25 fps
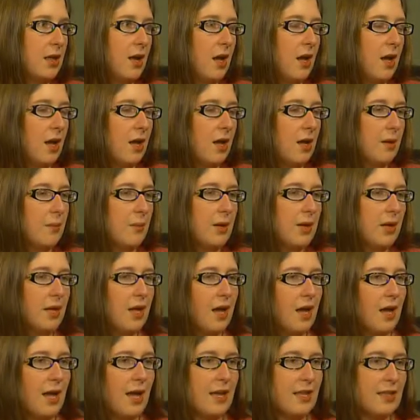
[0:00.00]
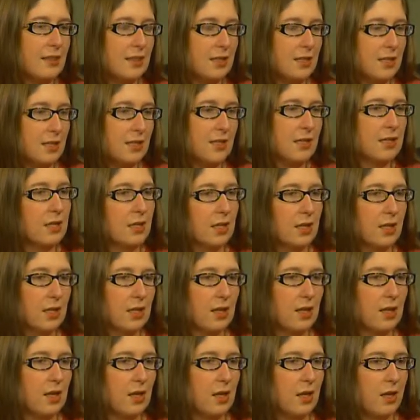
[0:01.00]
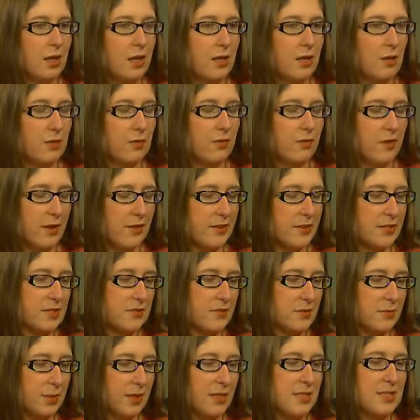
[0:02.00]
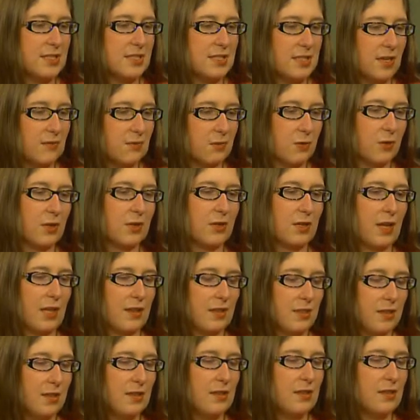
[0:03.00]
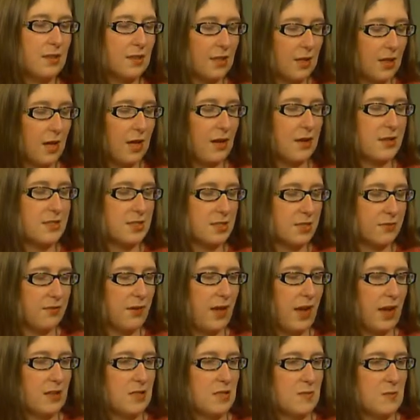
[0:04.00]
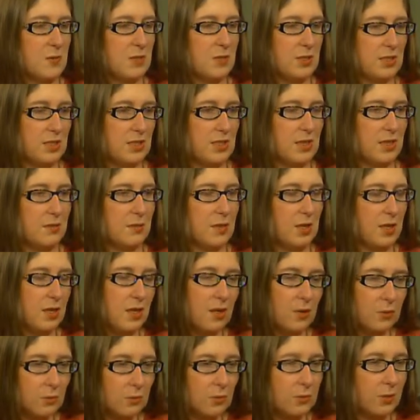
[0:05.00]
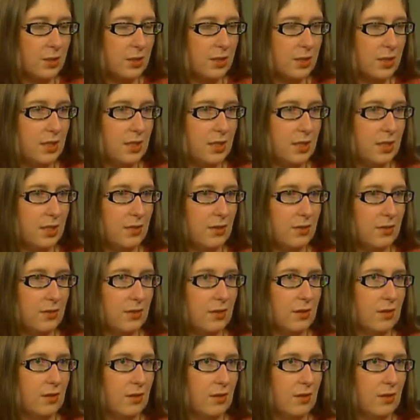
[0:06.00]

I think, of all the different places I've worked, I think that the Carousel Factory Museum really is